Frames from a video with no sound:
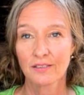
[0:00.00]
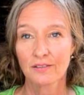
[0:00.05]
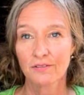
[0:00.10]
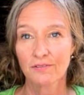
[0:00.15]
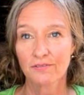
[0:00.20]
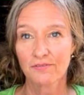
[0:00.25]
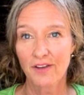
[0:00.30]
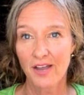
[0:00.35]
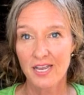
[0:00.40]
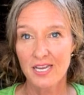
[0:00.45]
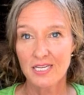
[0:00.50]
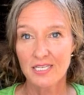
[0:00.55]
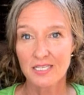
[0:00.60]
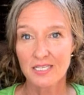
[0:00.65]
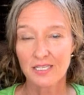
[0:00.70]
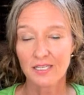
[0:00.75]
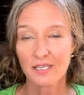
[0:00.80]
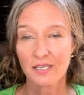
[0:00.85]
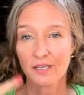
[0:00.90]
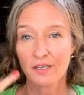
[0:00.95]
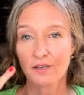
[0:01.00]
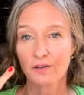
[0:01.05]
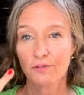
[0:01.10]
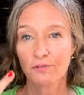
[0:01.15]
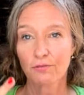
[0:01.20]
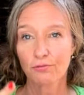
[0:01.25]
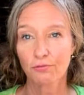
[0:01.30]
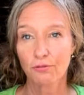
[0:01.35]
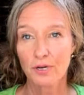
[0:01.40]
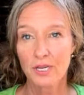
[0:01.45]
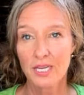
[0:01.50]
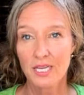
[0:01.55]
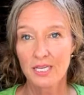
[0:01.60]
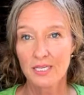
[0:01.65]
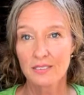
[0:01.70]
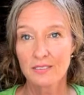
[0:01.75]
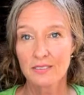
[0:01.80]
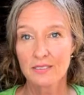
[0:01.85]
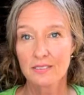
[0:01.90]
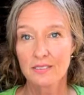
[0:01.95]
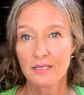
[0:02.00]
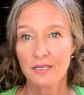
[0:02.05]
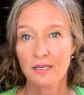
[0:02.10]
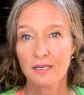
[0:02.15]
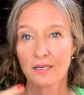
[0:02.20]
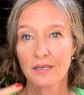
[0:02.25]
Fight, freeze,